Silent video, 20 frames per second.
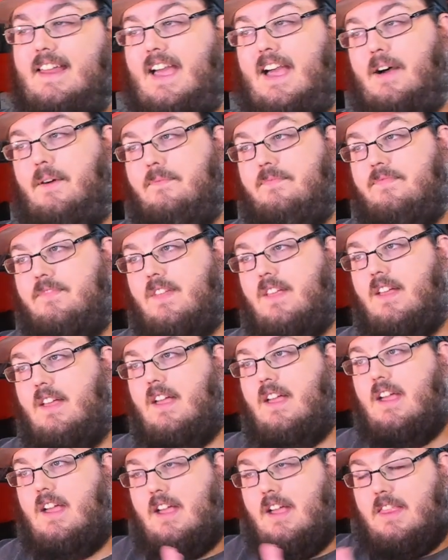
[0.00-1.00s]
Now,
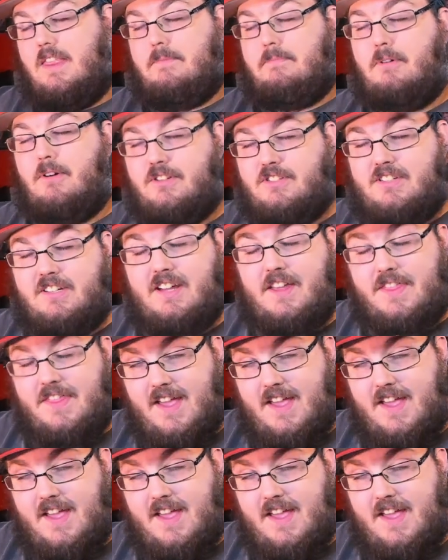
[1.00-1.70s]
the person to